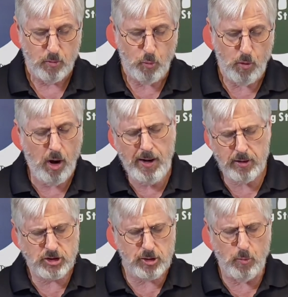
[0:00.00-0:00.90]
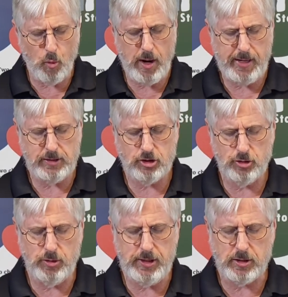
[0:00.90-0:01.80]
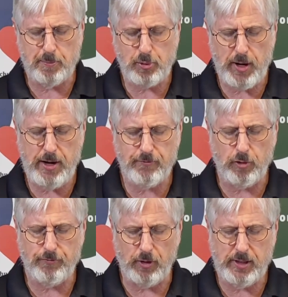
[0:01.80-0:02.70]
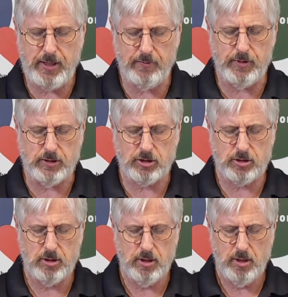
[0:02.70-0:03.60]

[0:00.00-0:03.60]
What are some ways you need to pray for forgiveness